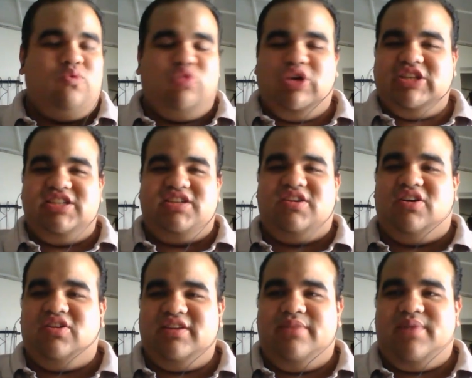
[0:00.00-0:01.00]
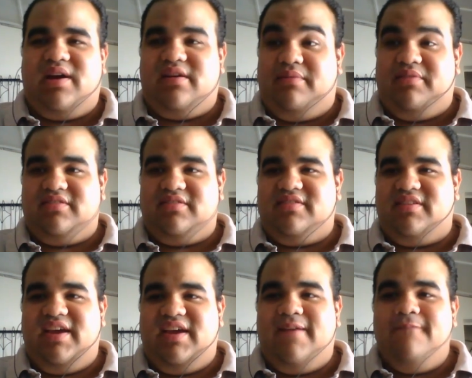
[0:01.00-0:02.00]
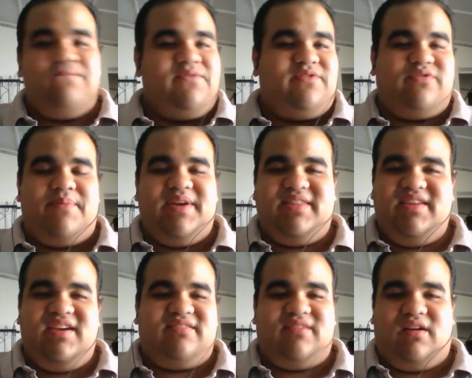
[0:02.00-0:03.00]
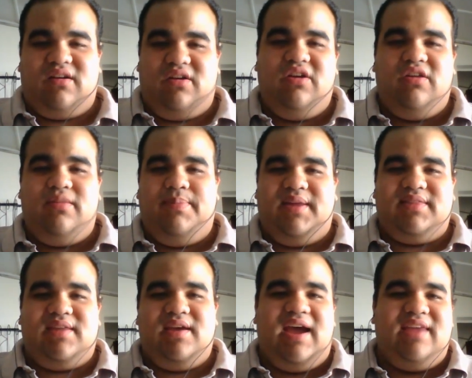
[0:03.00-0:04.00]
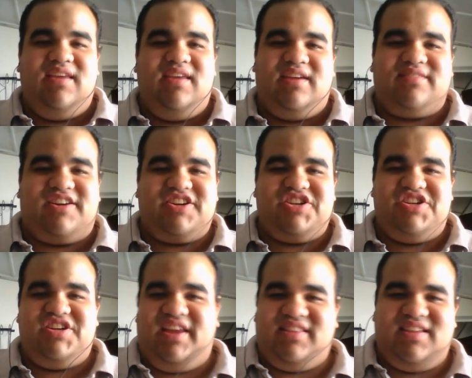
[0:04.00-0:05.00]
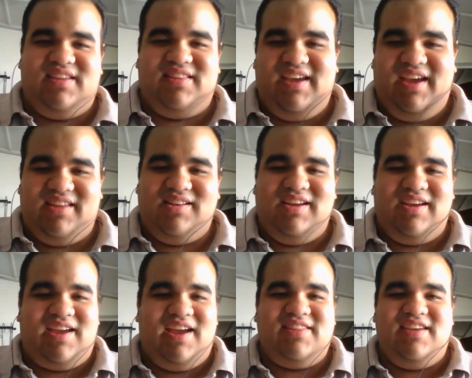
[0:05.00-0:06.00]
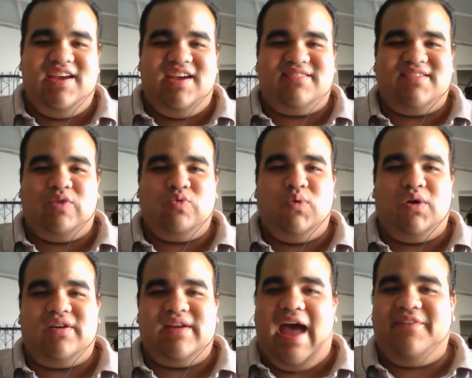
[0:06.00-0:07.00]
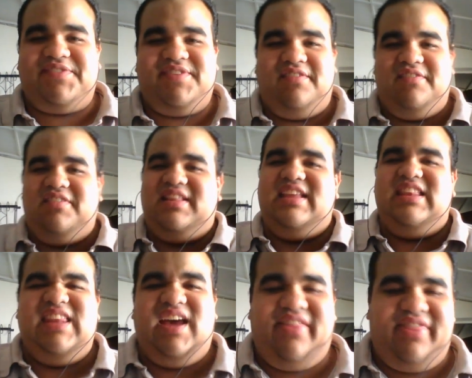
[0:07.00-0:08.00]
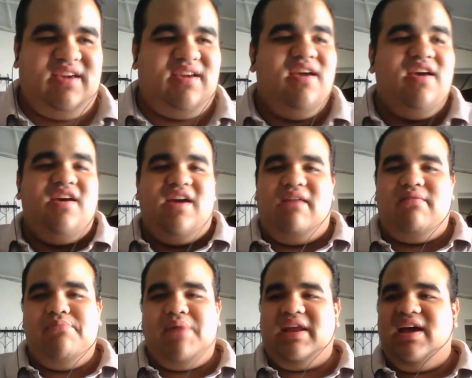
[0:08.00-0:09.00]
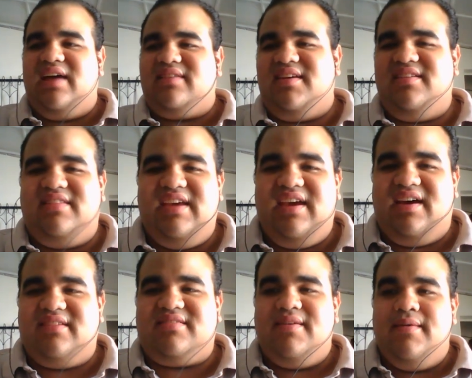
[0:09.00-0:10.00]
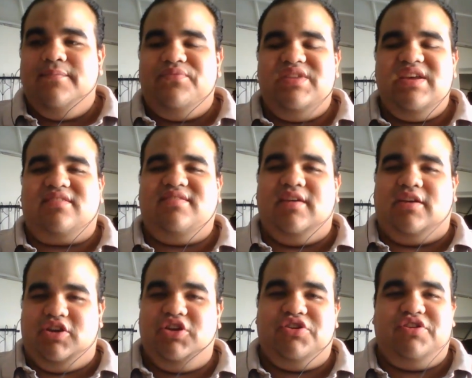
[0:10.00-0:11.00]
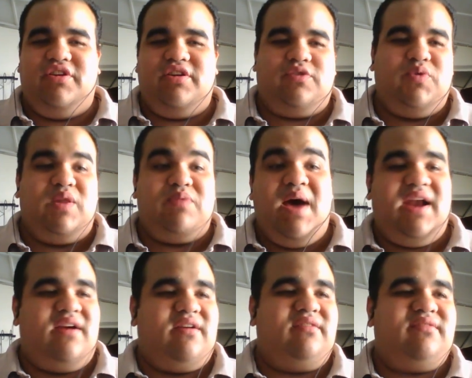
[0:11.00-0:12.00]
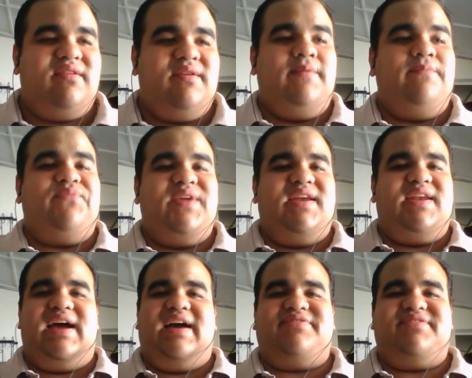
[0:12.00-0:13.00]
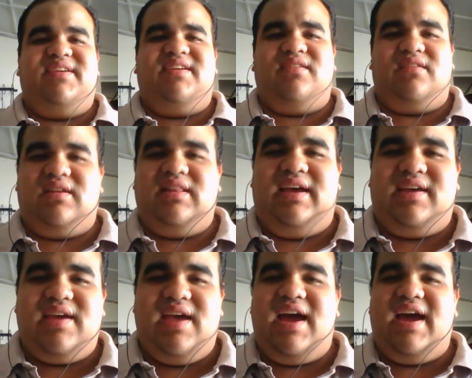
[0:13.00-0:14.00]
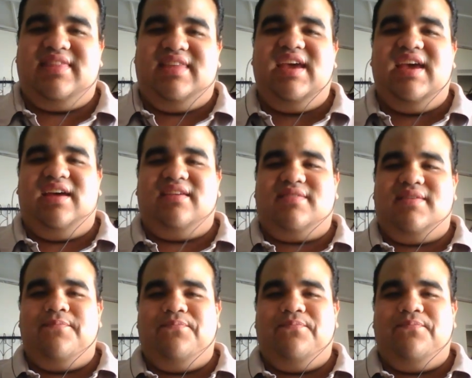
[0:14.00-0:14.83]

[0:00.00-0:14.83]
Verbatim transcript: watching all the variables. Okay, some ideas are good, but ideas are shit in the end. Like ideas are worth absolutely nothing. Everybody has ideas. The execution is what matters. And I have seen like ideas